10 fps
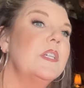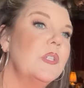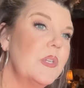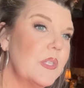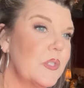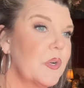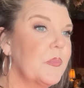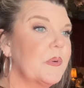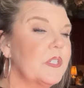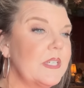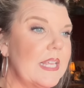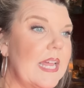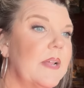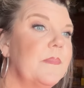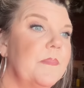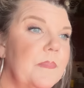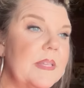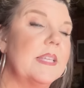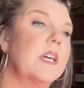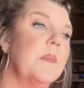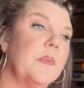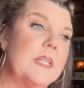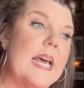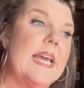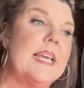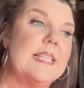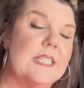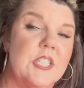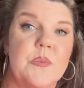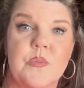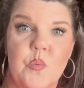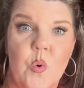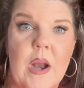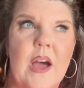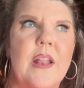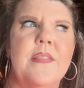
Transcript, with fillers: She's a trooper. She's had a busy couple days and she was wore out.